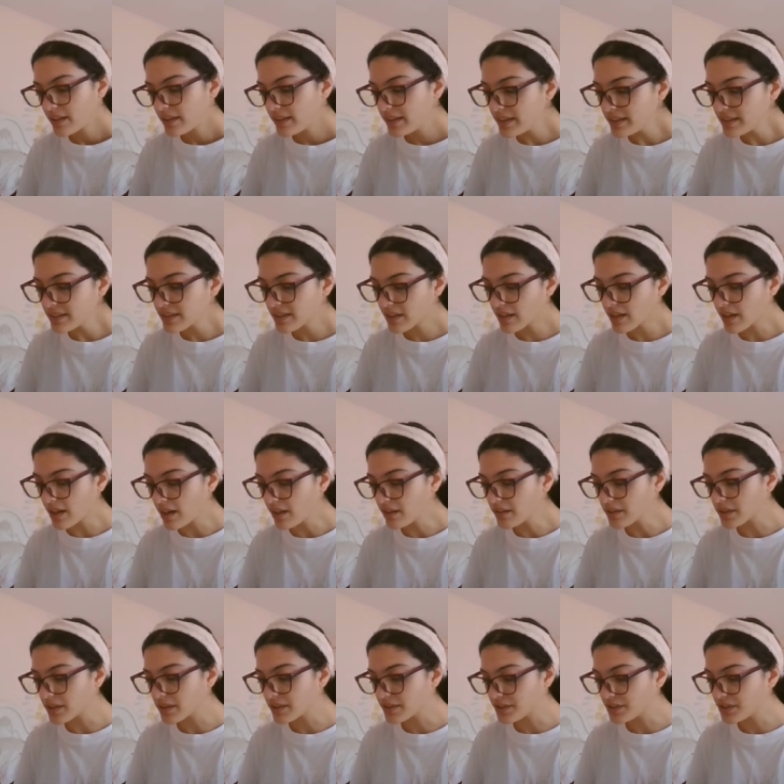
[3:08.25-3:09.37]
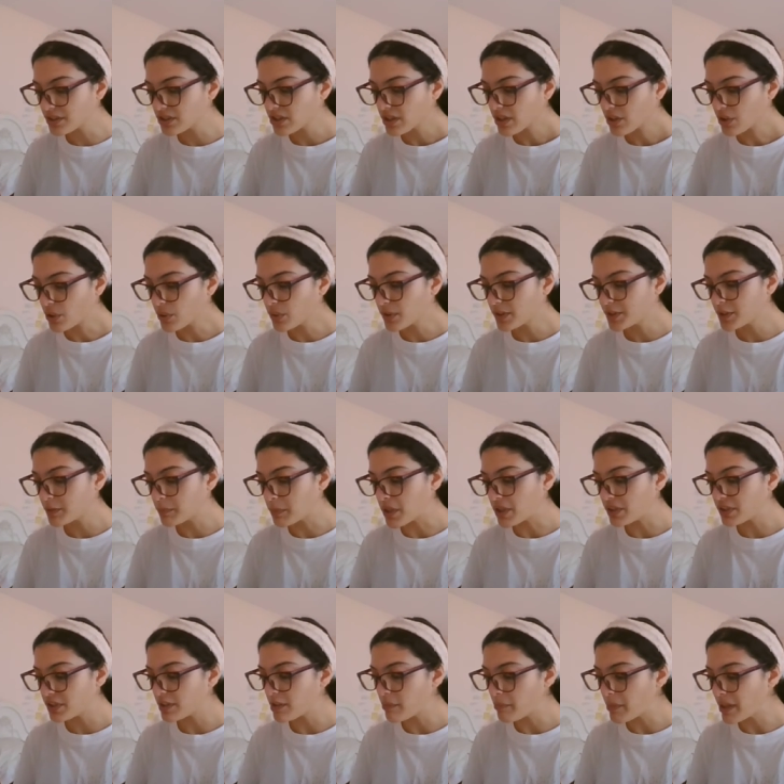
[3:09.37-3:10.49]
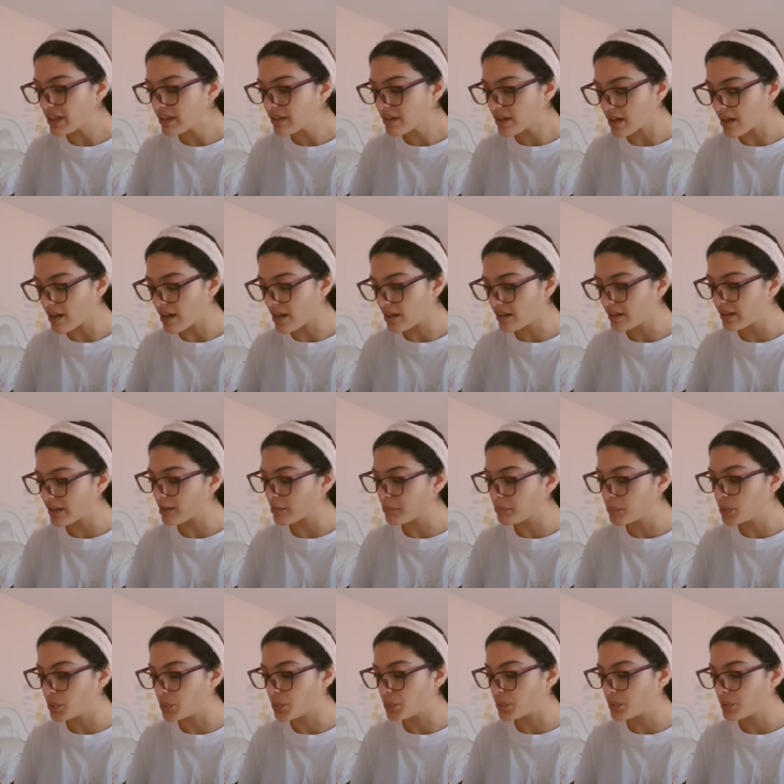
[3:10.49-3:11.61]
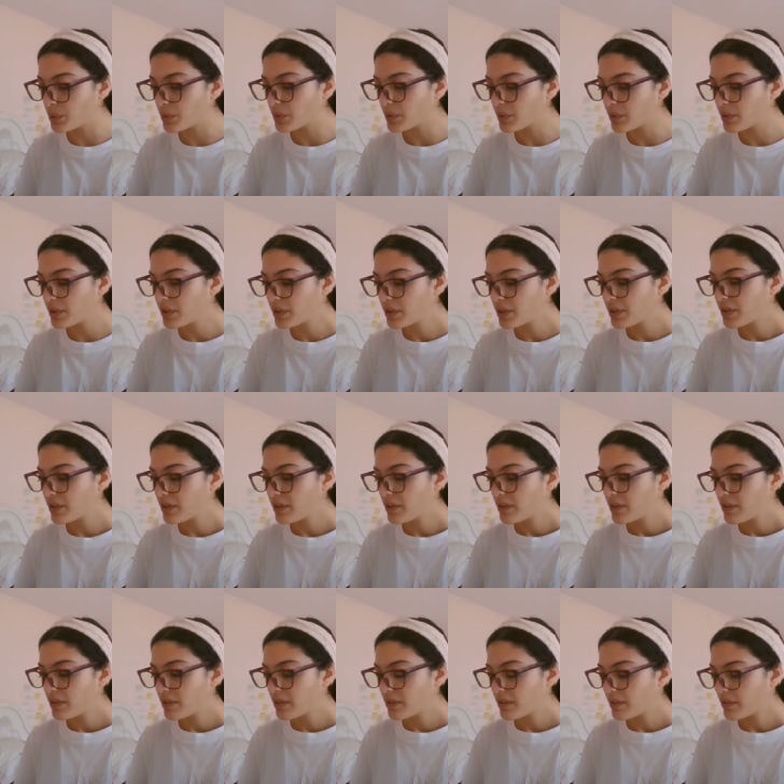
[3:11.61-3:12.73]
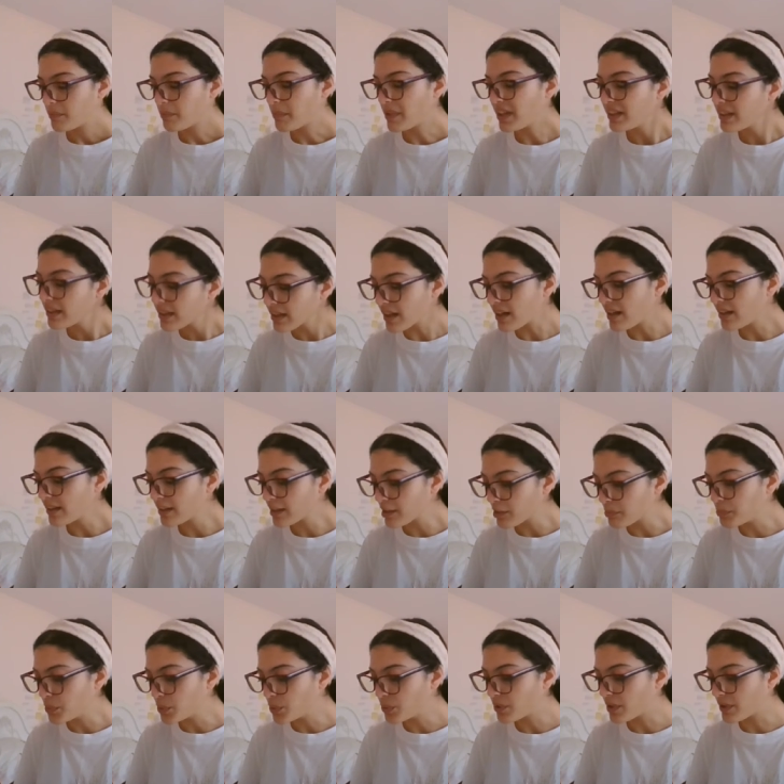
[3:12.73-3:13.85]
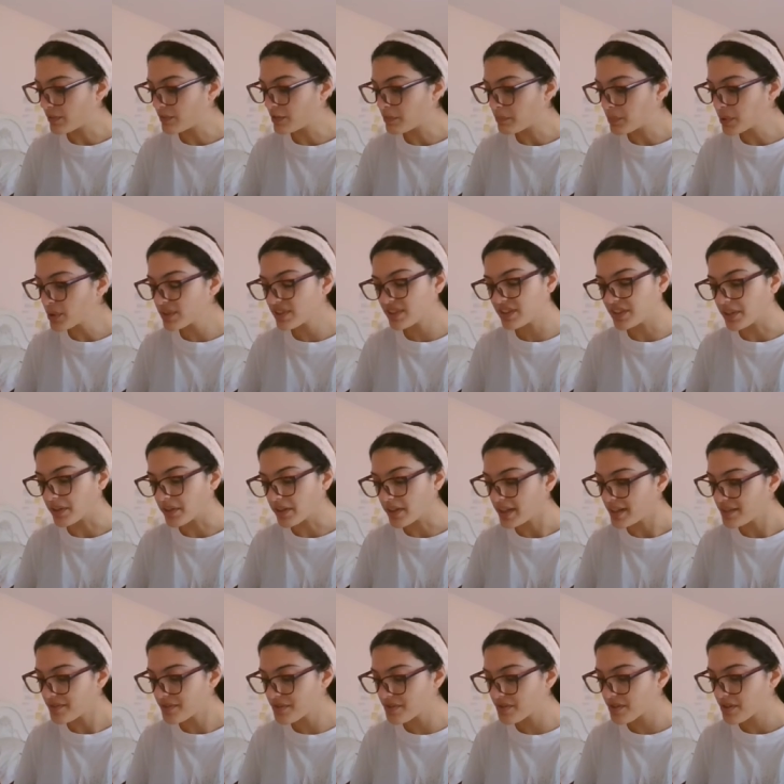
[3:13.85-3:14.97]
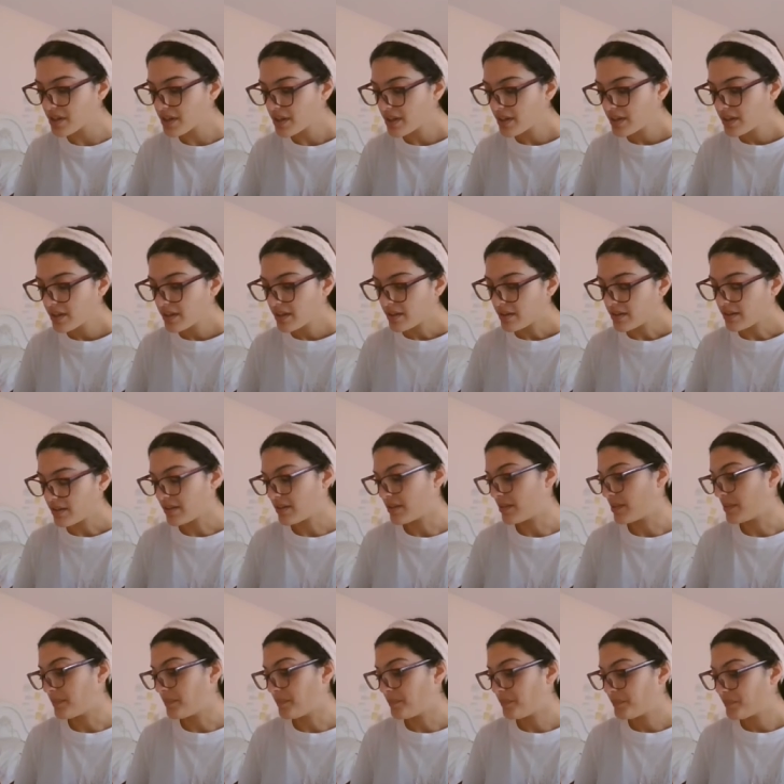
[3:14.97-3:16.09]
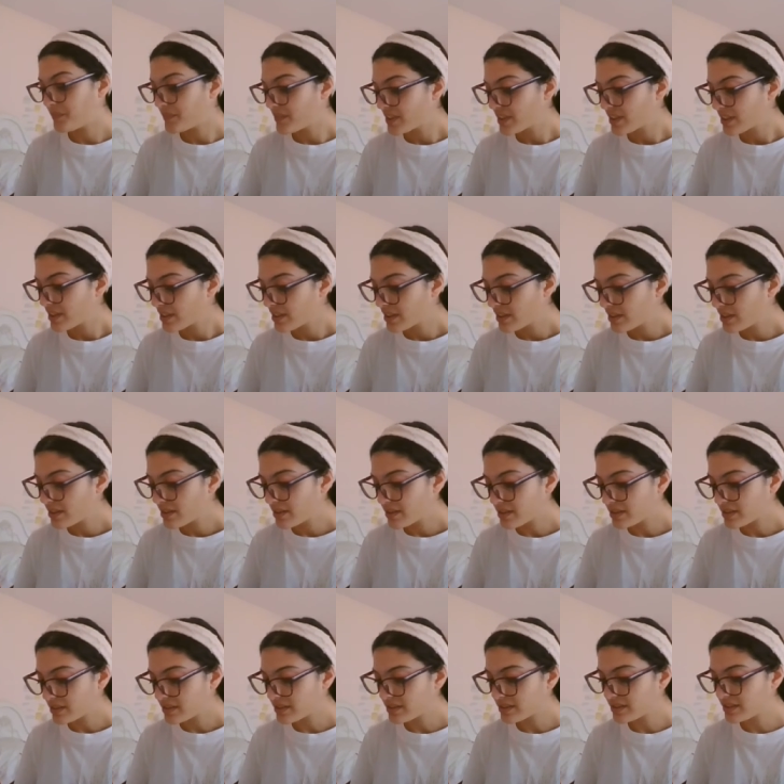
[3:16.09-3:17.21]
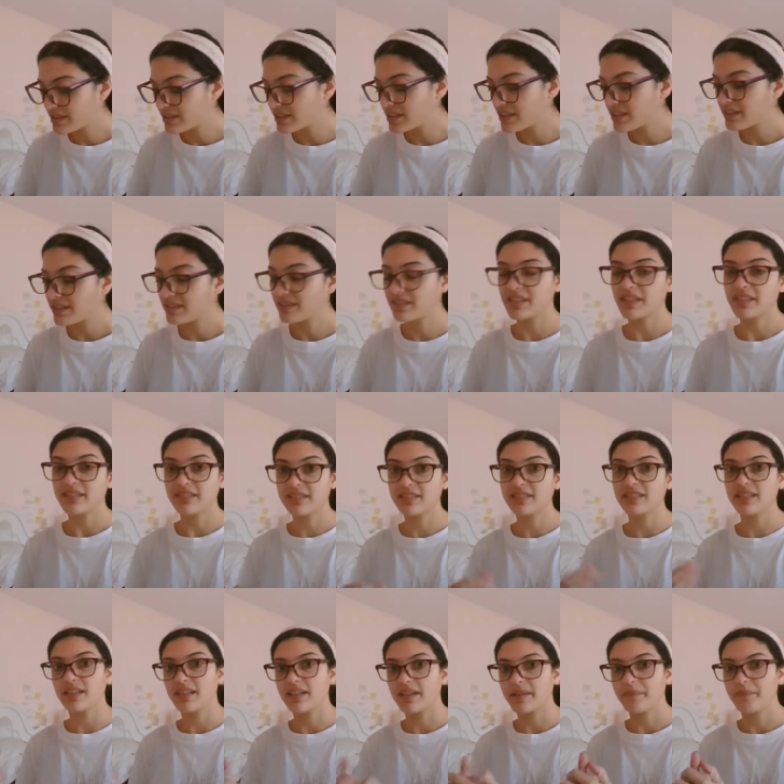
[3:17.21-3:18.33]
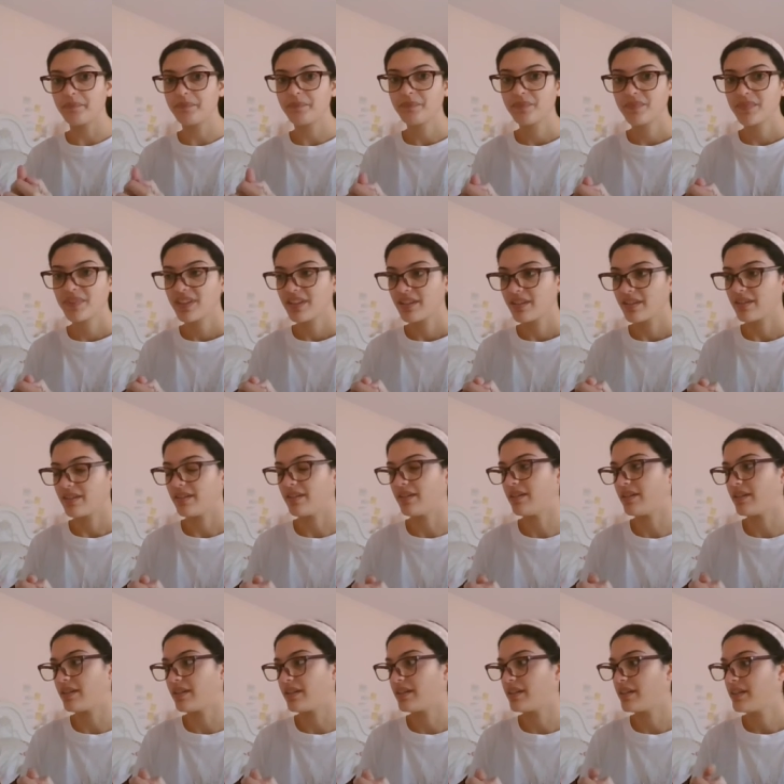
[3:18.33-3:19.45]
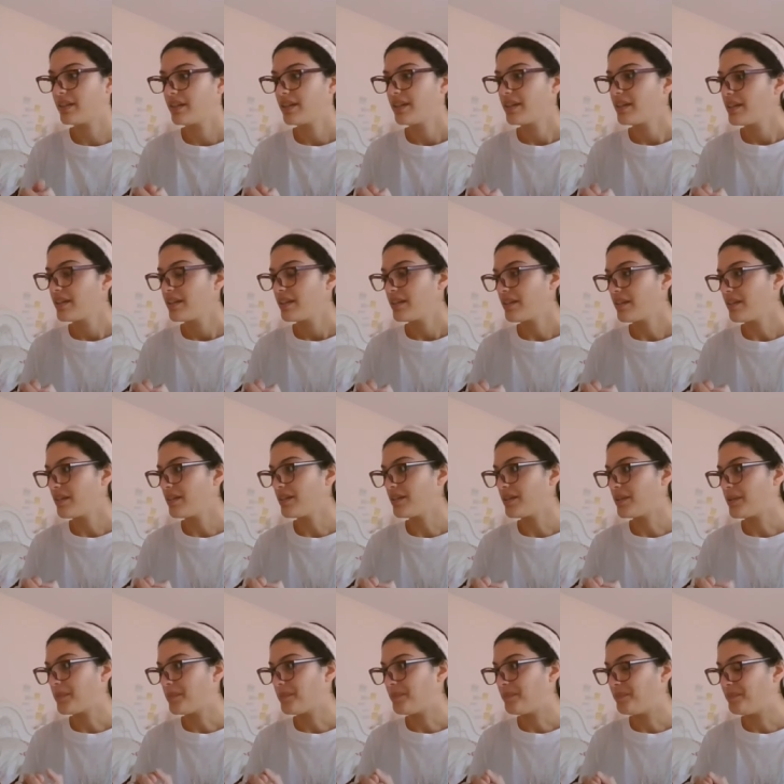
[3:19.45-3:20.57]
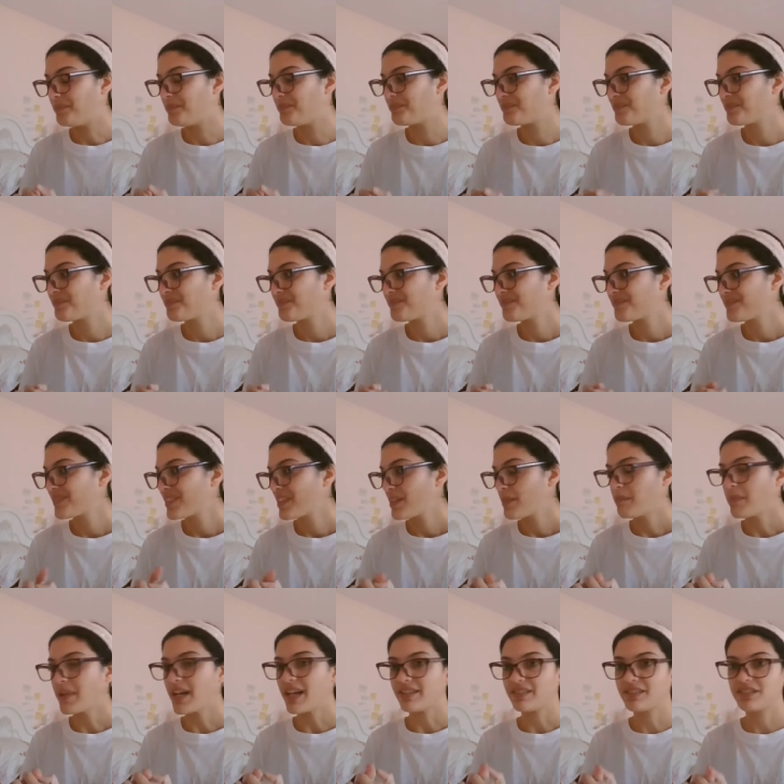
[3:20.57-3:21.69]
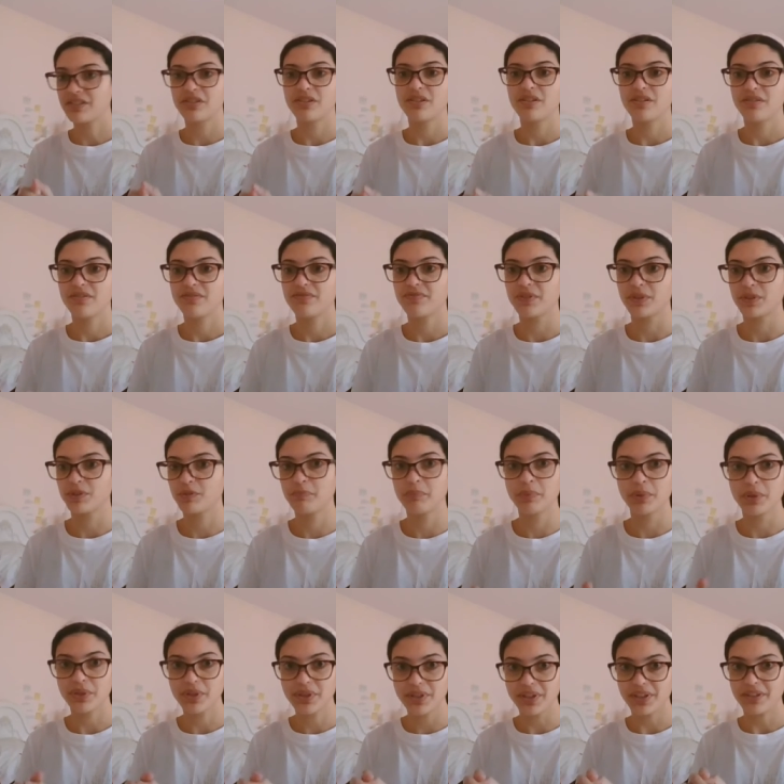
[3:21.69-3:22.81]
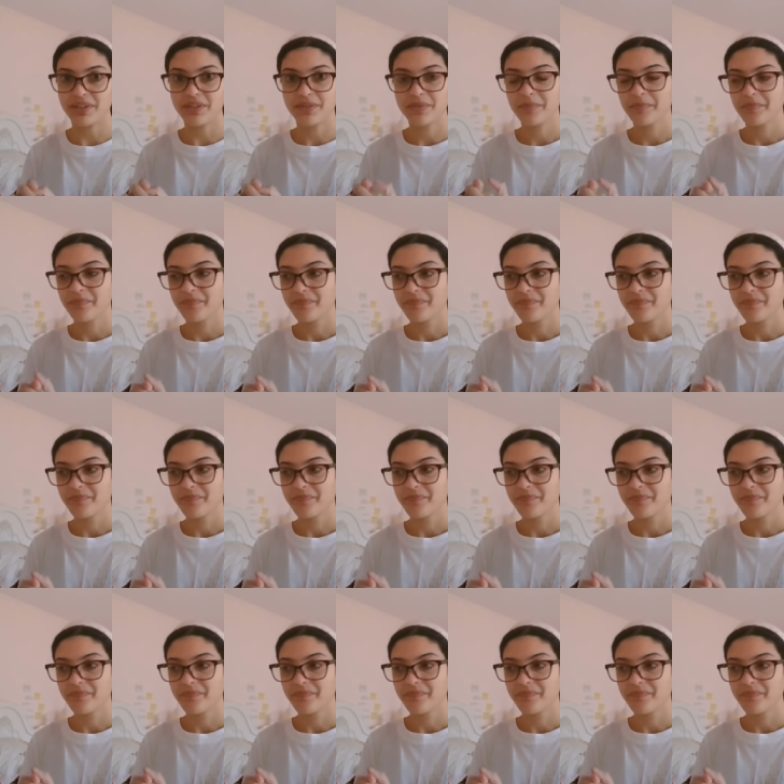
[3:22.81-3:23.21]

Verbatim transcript: These colors correspond to the melancholic mood melancholic mood of the book series. Um, si- since um, uh, um, past the first book, it